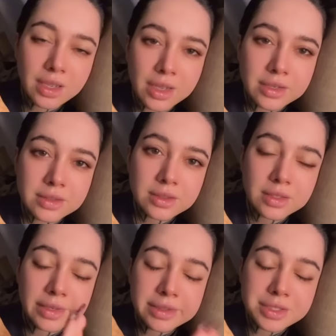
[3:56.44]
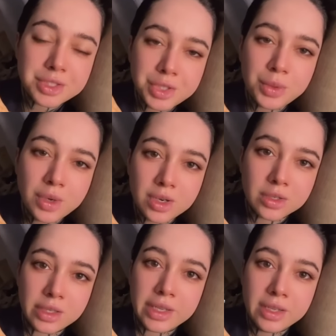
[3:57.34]
Guys, it's too
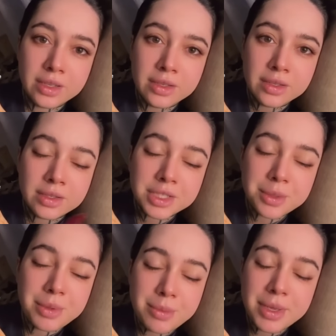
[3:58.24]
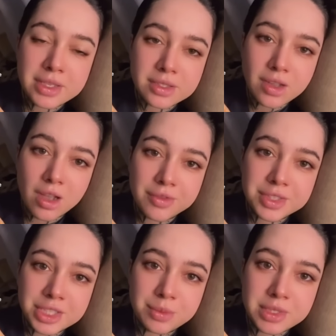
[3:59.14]
early to be pissed off
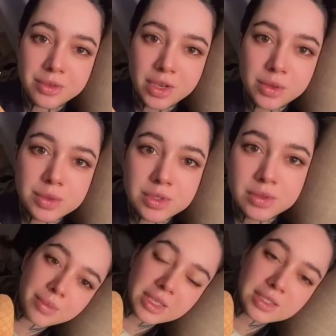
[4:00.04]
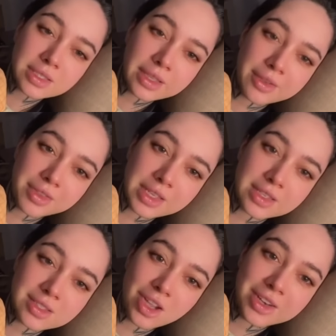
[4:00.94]
at Gypsy Rose. Basically, everything
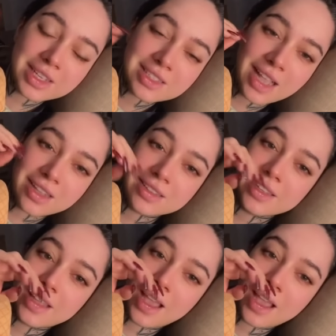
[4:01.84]
has gone exactly